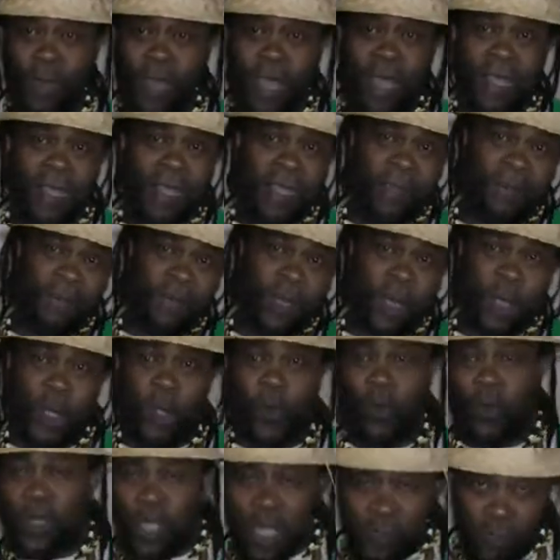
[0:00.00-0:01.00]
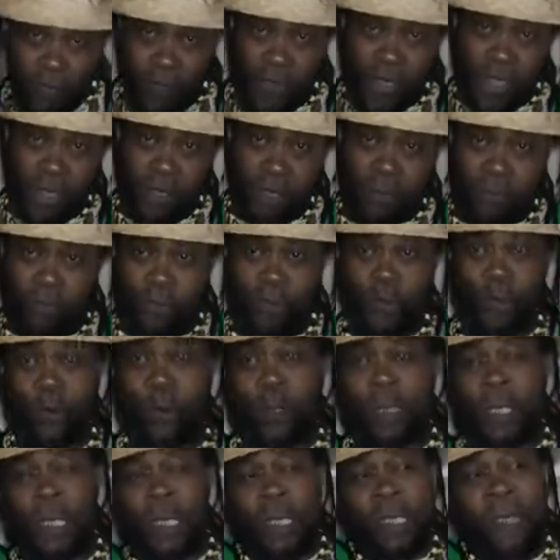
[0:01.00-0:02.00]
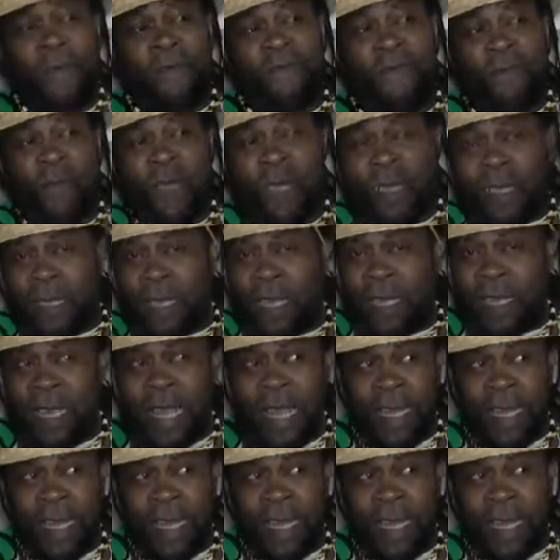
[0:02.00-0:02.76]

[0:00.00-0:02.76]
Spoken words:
part of the sweeping process of Mr.